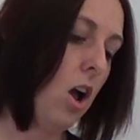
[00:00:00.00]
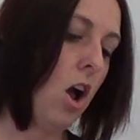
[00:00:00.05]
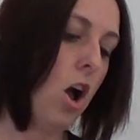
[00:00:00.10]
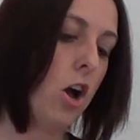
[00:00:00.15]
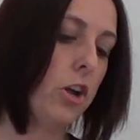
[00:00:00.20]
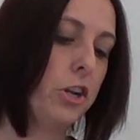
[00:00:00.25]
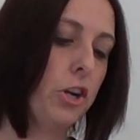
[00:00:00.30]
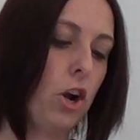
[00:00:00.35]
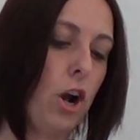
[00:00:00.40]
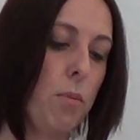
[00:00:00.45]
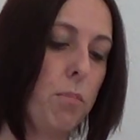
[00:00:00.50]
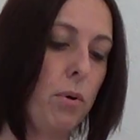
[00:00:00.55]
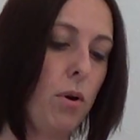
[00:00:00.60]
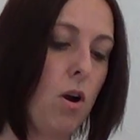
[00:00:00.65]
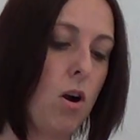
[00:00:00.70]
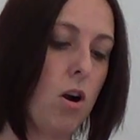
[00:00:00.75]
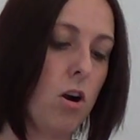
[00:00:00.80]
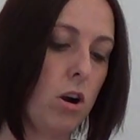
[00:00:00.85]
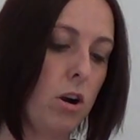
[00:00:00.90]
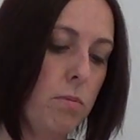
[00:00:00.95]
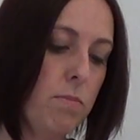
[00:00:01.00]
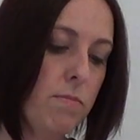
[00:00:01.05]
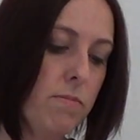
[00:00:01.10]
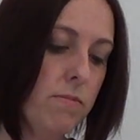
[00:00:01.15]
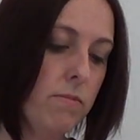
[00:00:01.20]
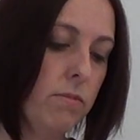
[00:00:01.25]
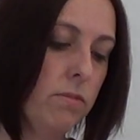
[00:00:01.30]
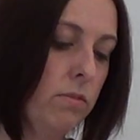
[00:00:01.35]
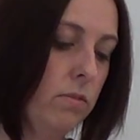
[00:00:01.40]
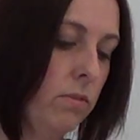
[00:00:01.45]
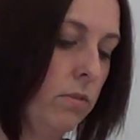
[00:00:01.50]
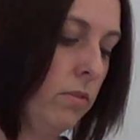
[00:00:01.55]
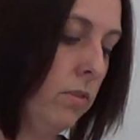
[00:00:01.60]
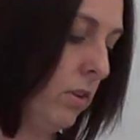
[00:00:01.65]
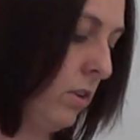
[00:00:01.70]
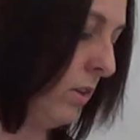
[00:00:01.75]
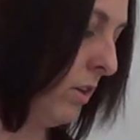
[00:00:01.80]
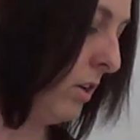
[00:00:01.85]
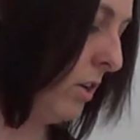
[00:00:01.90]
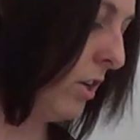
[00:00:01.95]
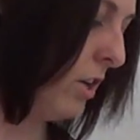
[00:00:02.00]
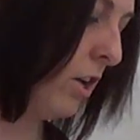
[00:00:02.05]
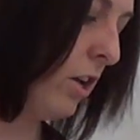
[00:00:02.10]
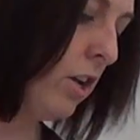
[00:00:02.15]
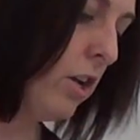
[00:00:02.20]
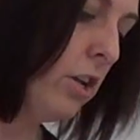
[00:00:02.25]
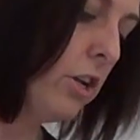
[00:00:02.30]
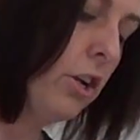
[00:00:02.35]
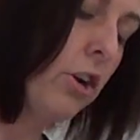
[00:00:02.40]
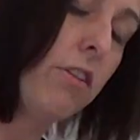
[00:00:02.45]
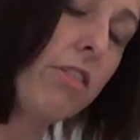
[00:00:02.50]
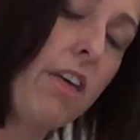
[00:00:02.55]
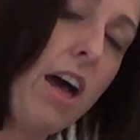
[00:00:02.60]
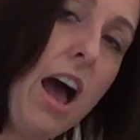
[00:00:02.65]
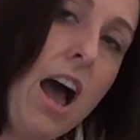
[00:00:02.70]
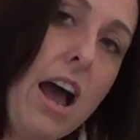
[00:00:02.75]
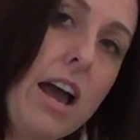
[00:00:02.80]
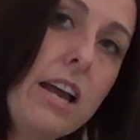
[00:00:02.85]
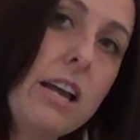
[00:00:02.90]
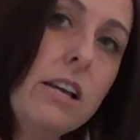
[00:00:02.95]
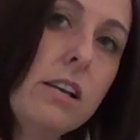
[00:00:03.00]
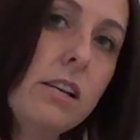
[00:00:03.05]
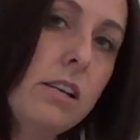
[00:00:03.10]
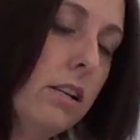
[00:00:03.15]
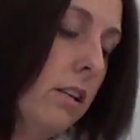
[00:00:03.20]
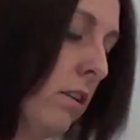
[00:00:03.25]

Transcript: on your upper arm, your thighs,